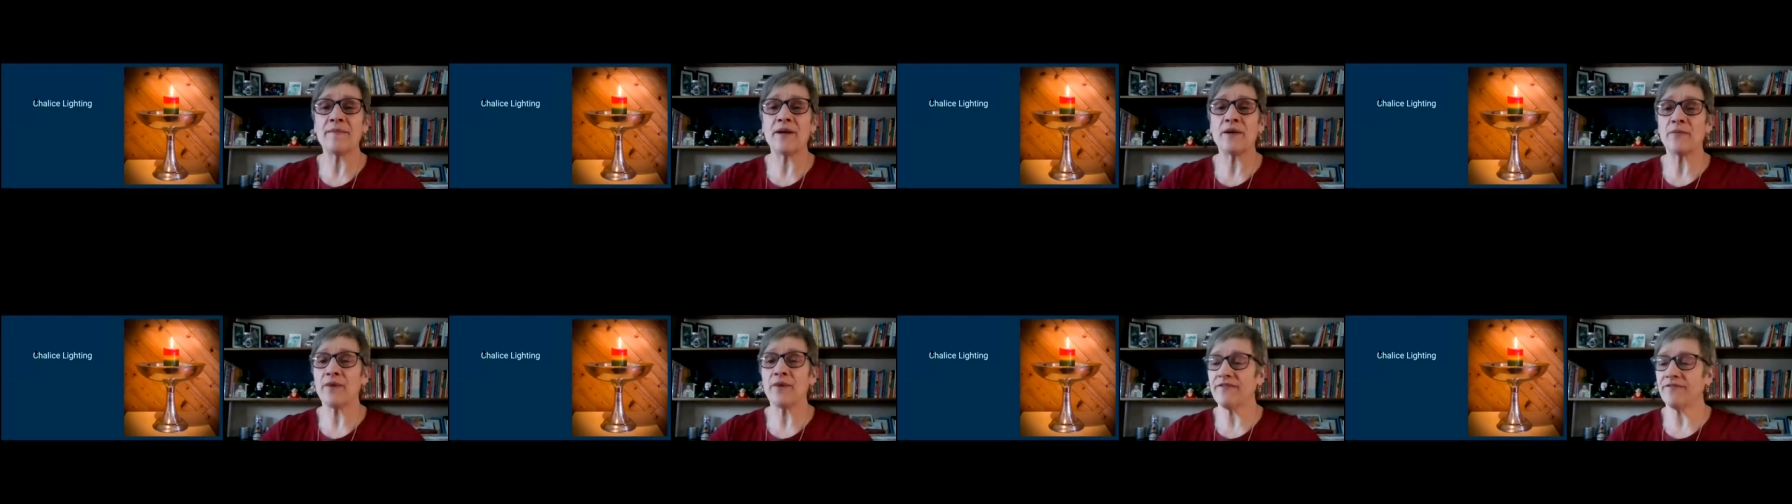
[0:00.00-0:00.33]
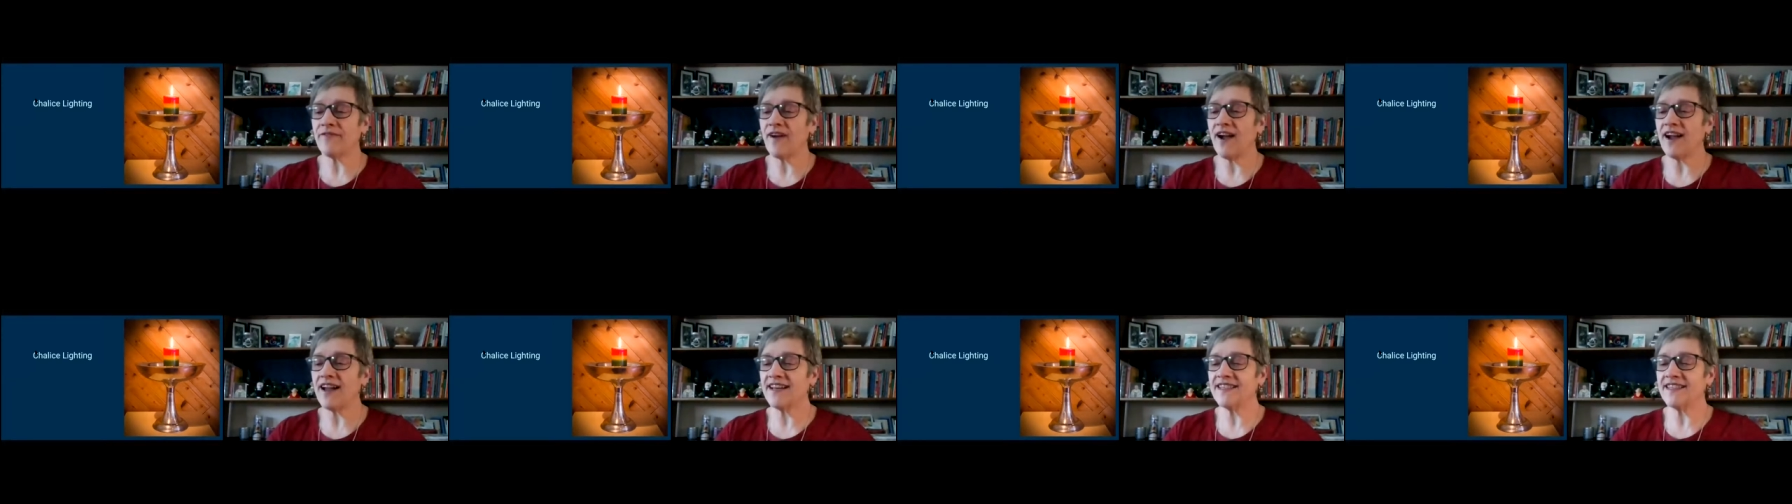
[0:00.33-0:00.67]
and we
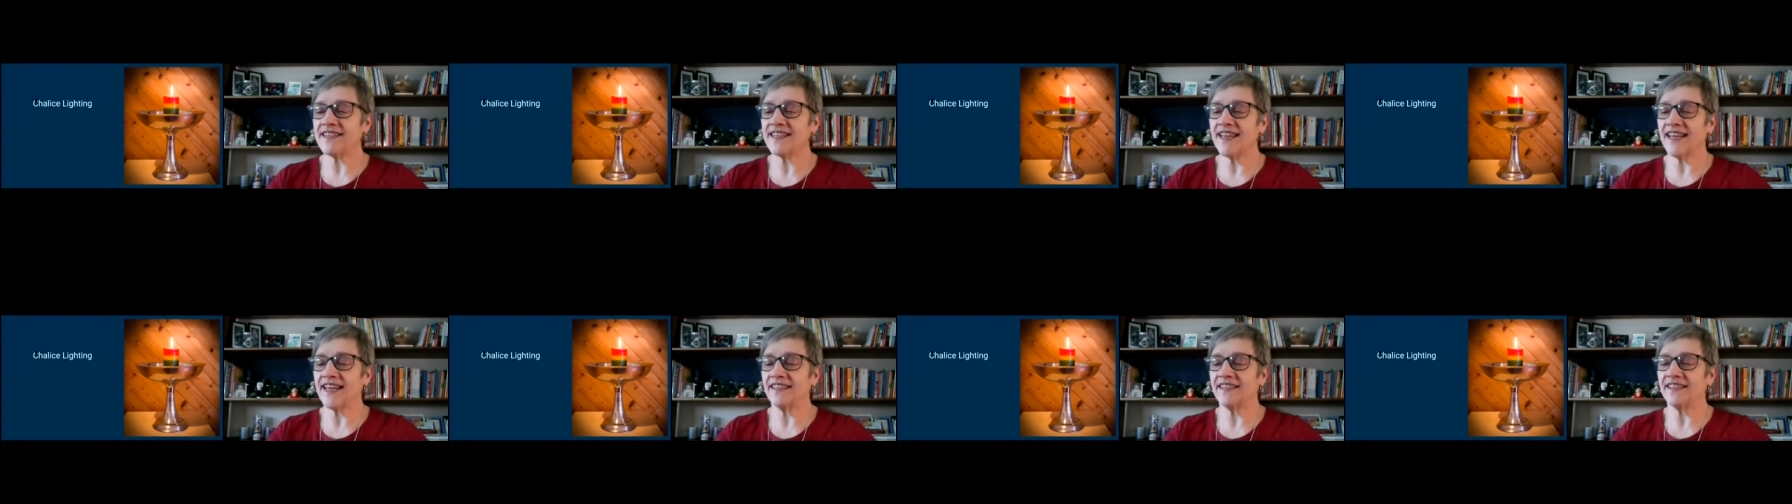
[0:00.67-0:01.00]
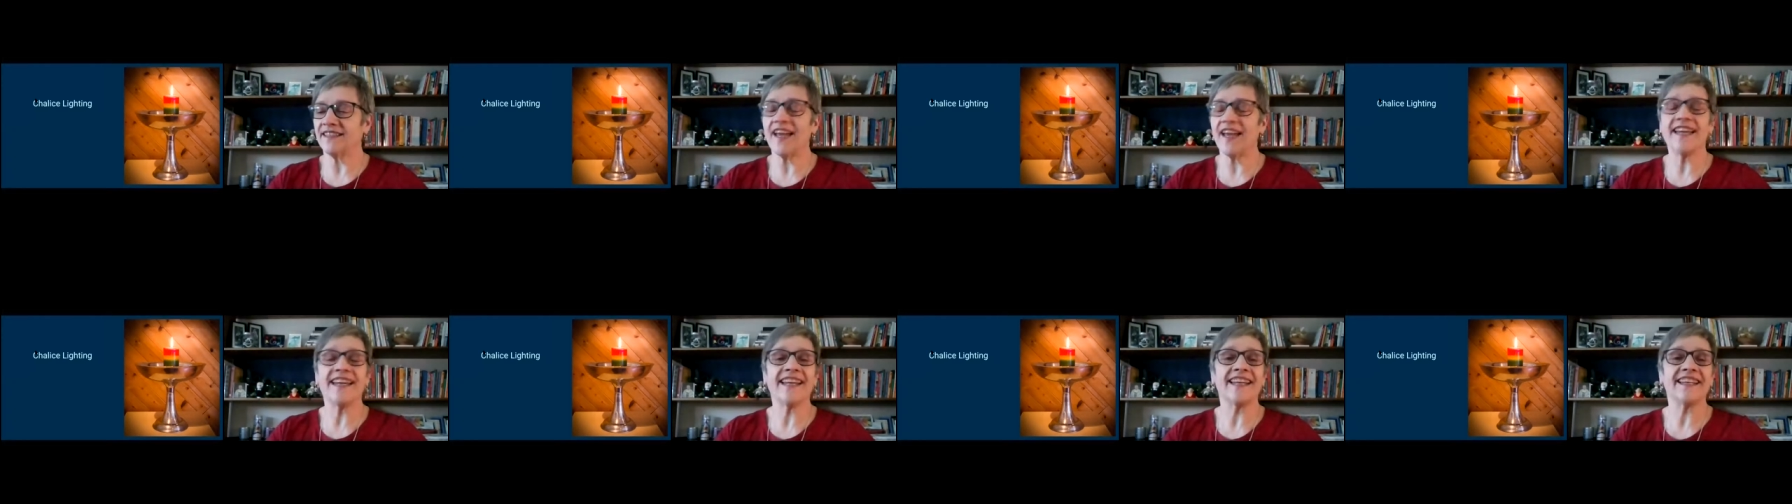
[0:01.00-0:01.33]
find that
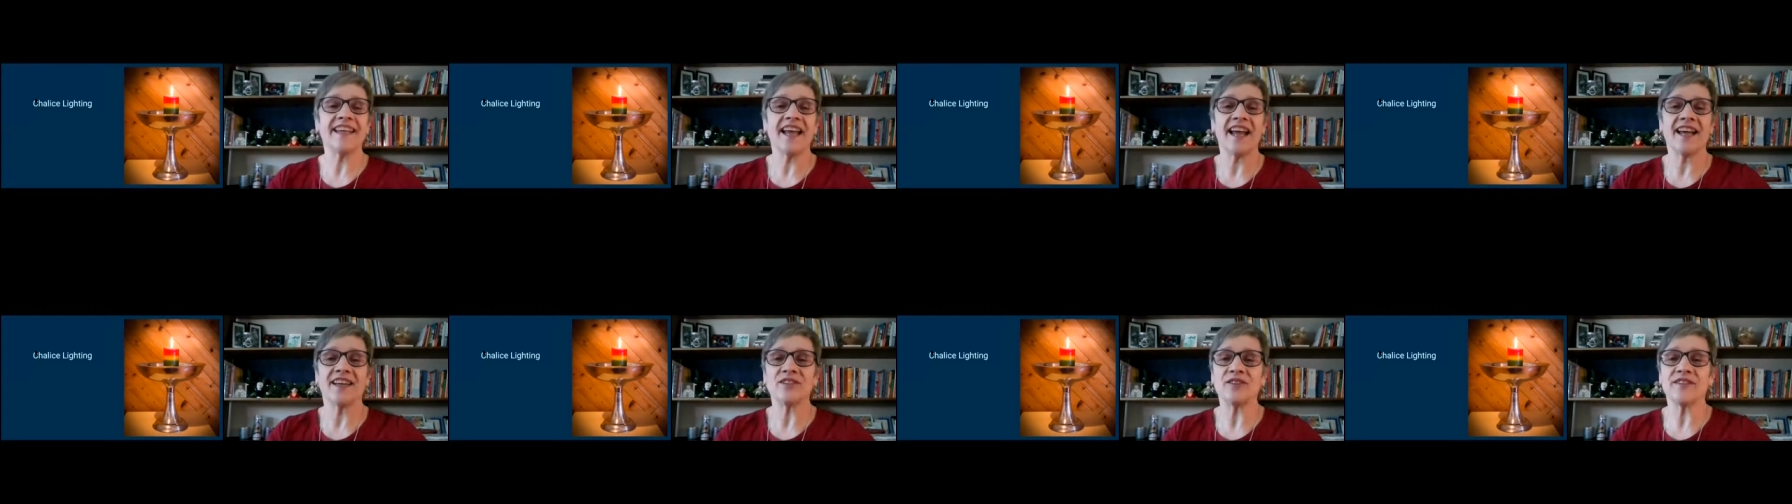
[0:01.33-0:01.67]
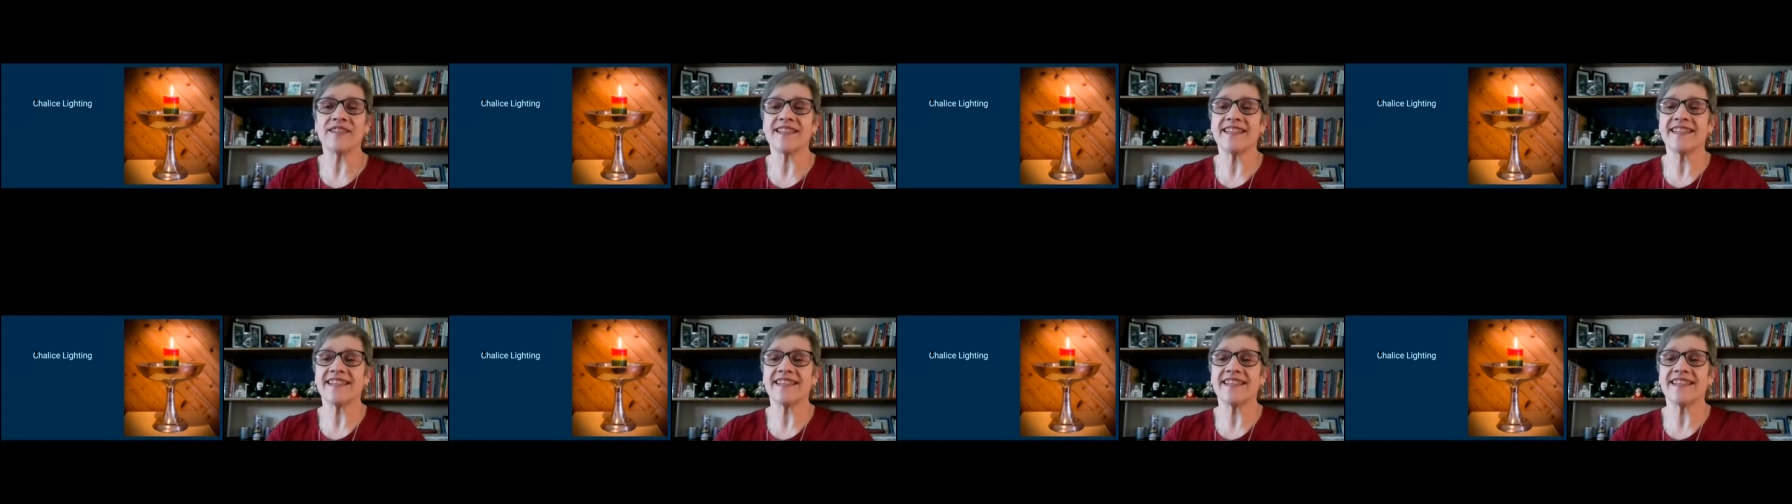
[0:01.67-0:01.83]
lighting candles